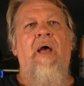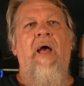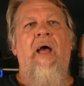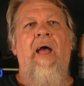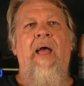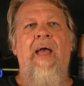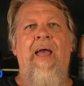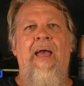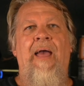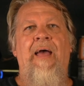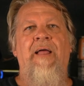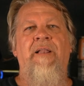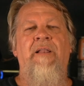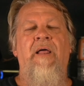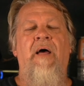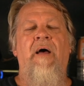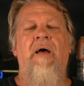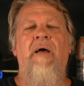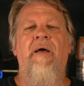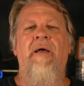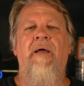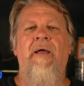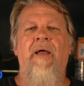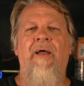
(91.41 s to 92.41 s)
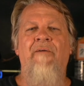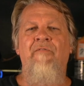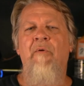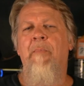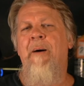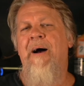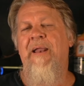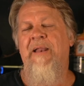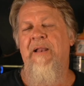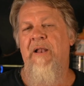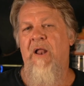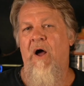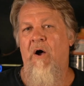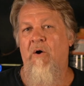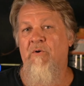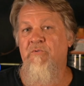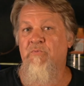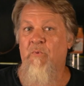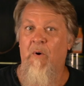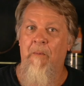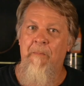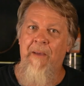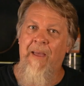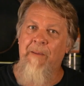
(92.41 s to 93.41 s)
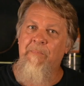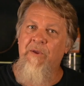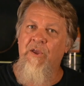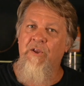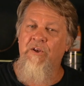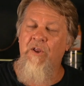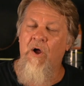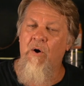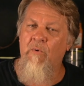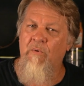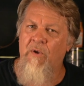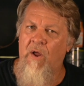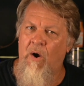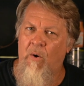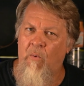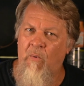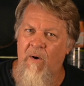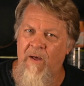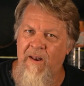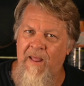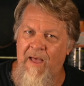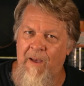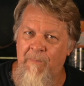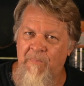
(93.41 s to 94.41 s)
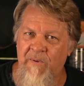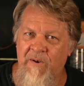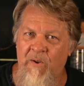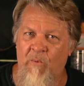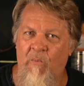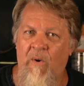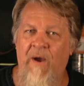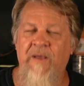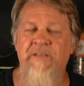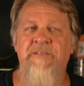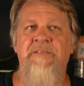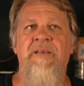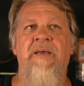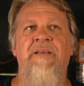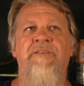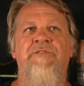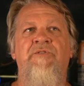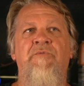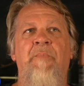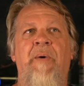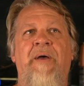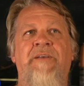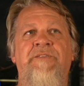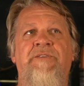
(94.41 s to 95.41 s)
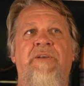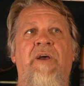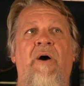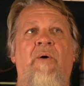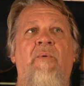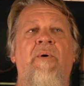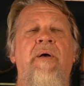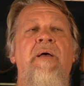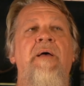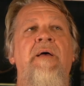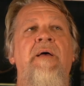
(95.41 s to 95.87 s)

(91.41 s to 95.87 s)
And everybody knows, well, maybe you don't know what happened at White Sands, New Mexico.